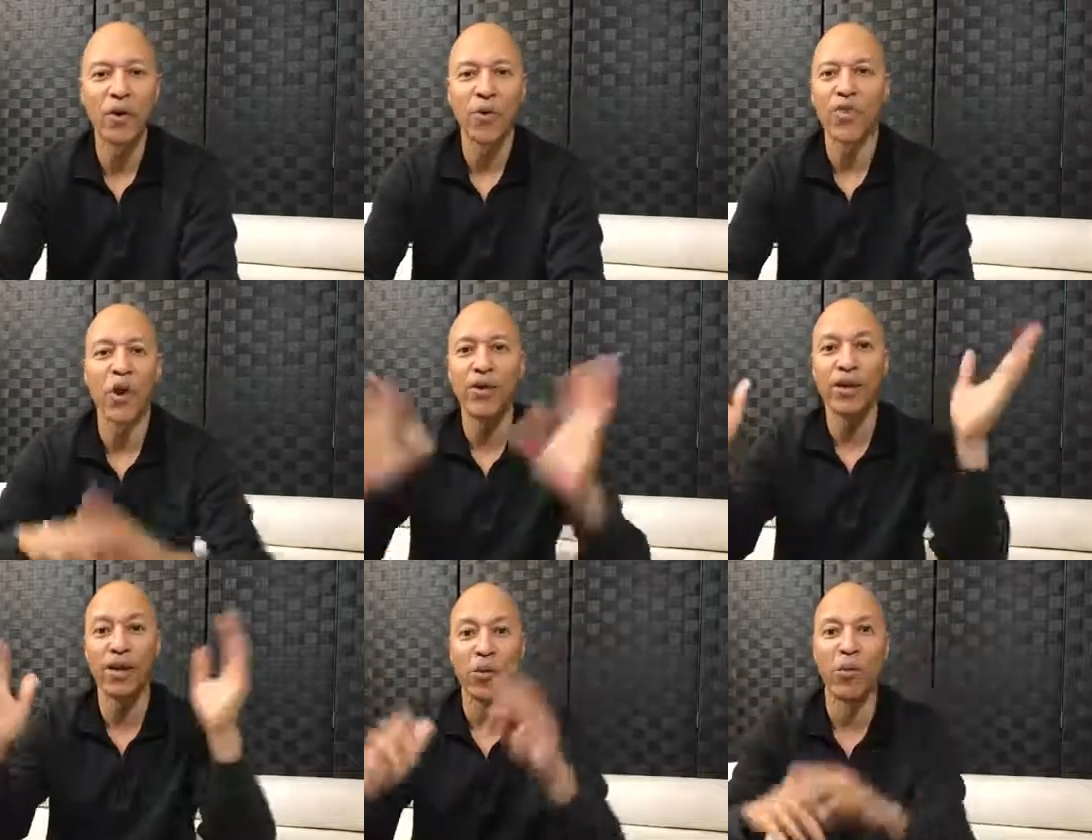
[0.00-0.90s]
or
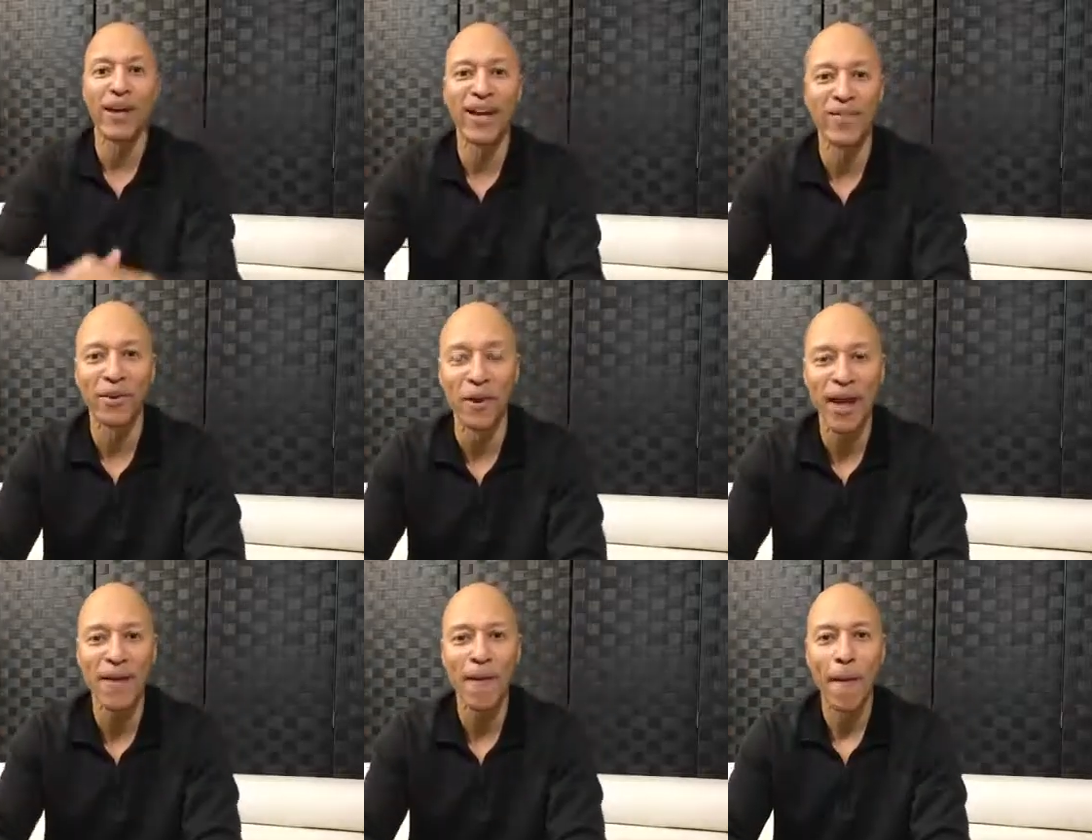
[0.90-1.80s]
30 or whatever,
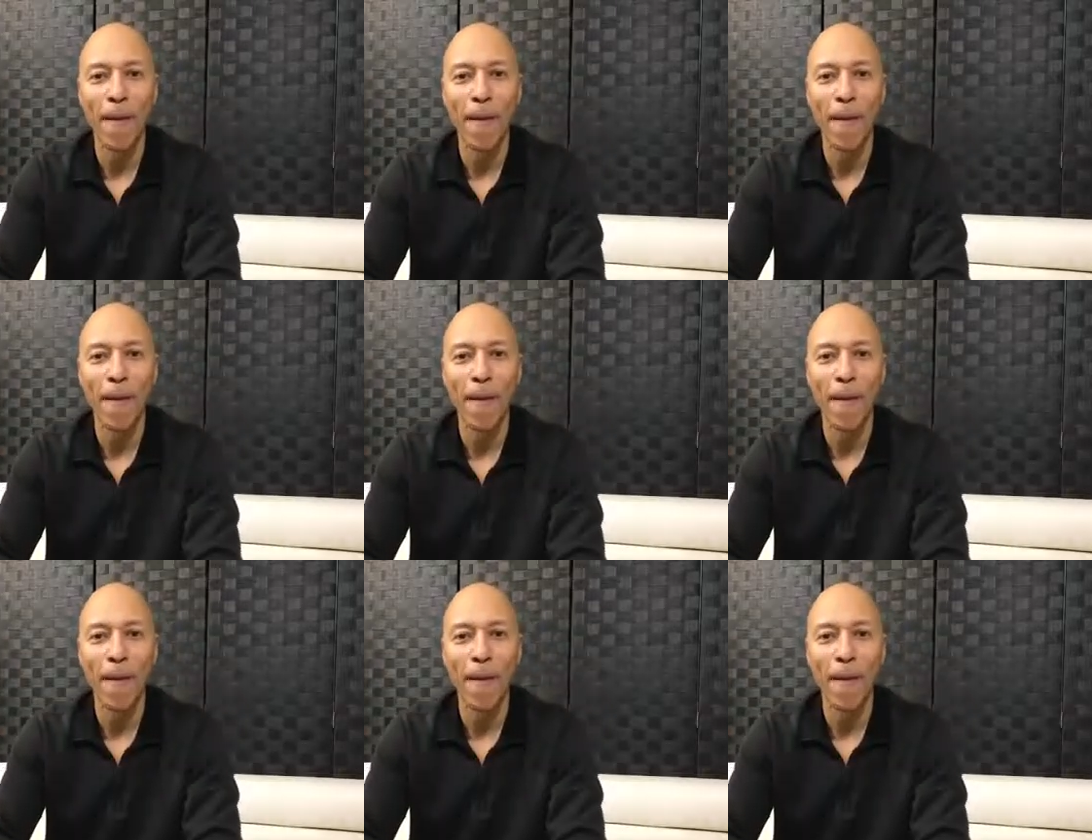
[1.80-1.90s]
right?